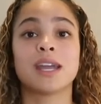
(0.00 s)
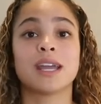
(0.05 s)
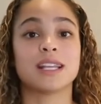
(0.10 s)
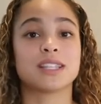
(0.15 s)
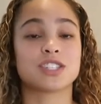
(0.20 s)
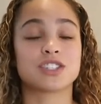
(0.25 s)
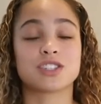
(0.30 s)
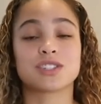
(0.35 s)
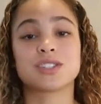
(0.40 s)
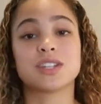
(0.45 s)

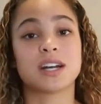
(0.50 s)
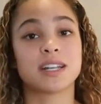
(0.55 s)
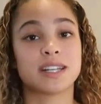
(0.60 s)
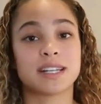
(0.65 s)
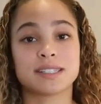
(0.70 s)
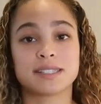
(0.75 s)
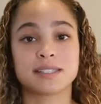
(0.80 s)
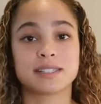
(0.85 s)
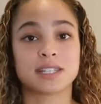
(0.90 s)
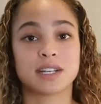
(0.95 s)
it's just not
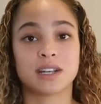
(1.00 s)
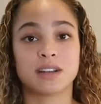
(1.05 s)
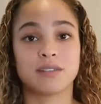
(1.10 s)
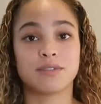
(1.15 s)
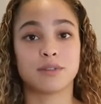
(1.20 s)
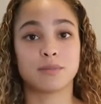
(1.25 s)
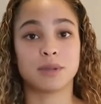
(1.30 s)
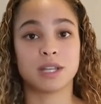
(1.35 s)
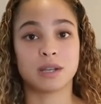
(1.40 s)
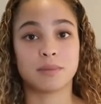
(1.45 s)
necessary
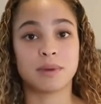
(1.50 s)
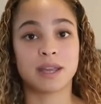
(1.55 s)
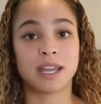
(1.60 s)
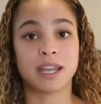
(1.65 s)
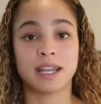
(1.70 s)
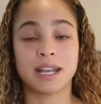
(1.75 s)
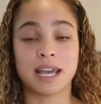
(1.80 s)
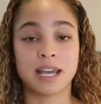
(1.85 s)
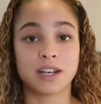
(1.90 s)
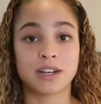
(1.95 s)
for me to
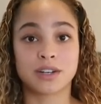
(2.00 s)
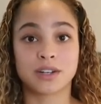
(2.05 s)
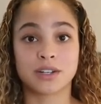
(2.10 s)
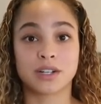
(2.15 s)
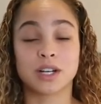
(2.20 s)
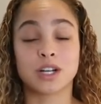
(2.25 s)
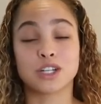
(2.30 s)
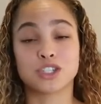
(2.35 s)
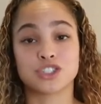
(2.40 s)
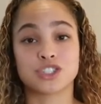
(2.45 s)
pay an
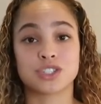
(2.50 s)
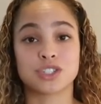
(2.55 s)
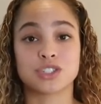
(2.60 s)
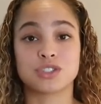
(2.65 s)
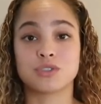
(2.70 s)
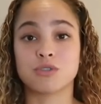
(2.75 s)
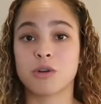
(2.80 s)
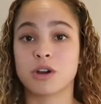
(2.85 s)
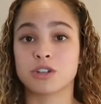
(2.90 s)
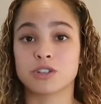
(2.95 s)
editor $100
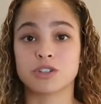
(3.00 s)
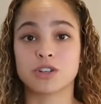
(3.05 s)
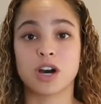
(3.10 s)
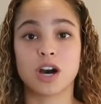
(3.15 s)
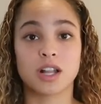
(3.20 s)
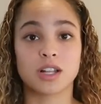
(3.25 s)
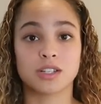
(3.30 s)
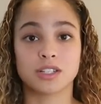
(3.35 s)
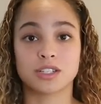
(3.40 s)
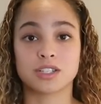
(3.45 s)
to
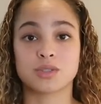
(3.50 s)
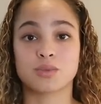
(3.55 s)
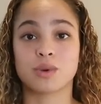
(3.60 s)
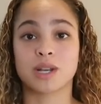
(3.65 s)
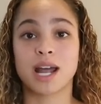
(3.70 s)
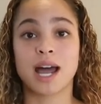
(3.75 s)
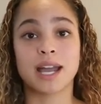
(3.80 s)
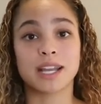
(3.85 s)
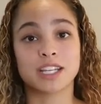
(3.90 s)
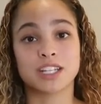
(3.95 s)
$200
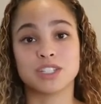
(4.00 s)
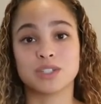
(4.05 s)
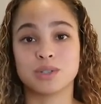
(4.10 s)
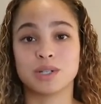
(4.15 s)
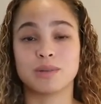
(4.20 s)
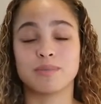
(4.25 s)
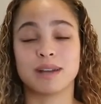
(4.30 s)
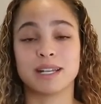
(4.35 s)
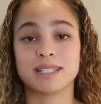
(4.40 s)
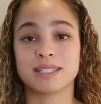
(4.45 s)
when I can do
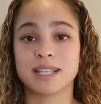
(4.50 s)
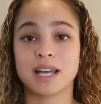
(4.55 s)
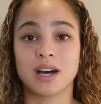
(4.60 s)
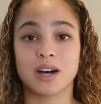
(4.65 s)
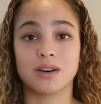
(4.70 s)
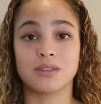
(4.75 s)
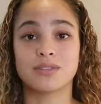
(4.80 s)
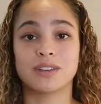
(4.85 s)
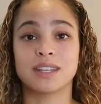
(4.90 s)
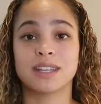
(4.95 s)
it
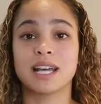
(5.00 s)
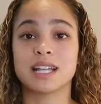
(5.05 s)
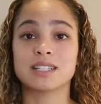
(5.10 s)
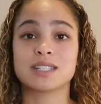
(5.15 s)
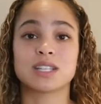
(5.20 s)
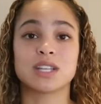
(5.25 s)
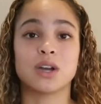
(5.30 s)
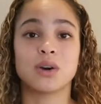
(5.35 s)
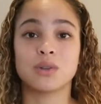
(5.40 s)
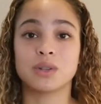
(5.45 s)
myself, and
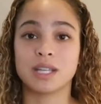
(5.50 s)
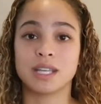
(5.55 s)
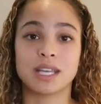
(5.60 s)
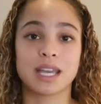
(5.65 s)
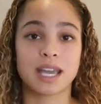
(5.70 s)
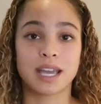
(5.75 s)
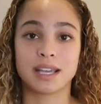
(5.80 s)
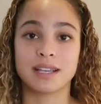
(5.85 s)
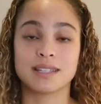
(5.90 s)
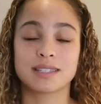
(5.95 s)
that's the only
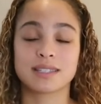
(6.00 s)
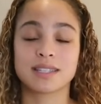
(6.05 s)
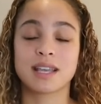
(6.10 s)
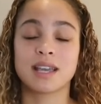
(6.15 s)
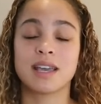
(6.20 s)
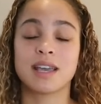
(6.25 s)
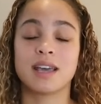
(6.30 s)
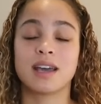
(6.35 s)
case.